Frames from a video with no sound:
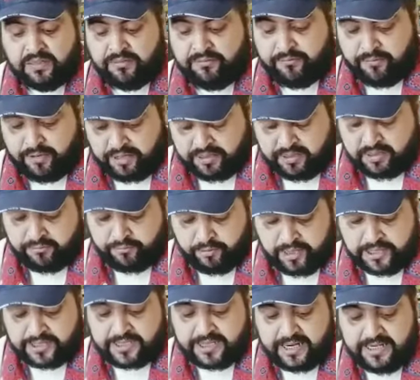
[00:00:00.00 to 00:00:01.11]
Fro
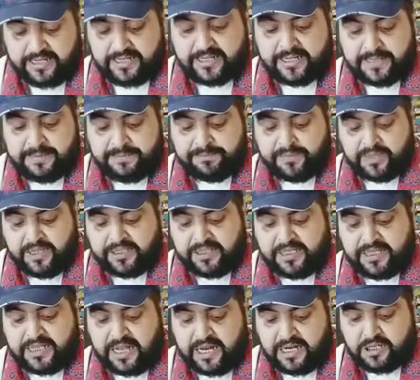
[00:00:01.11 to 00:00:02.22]
uh, It is
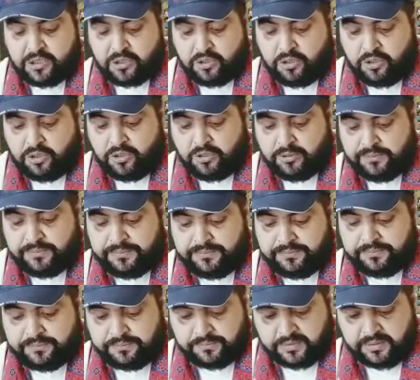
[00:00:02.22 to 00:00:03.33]
also
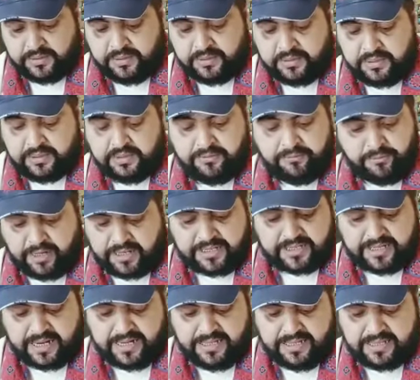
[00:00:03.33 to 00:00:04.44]
uh,
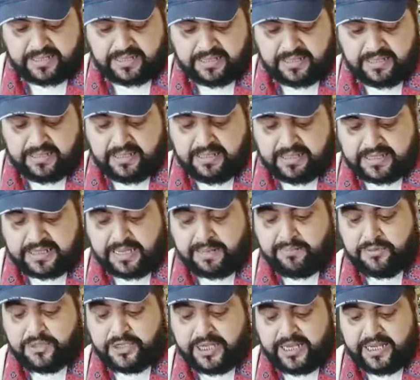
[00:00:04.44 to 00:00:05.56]
ice. Some
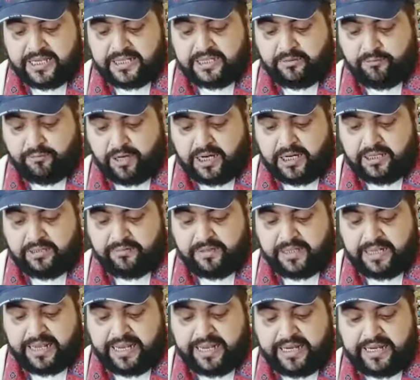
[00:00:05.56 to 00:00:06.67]
say the world will
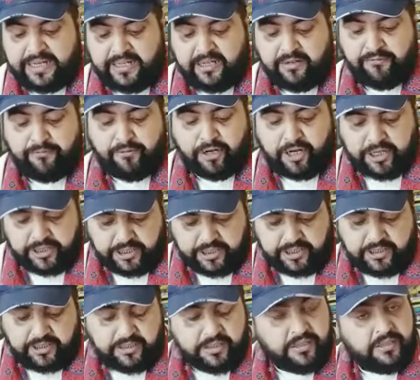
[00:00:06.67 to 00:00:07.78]
end in
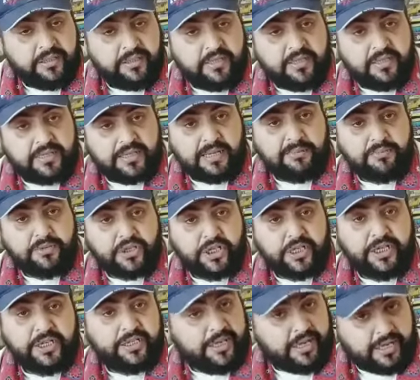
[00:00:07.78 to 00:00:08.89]
fire. Some
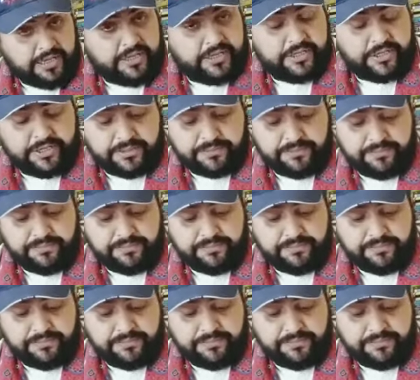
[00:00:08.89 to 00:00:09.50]
say in ice.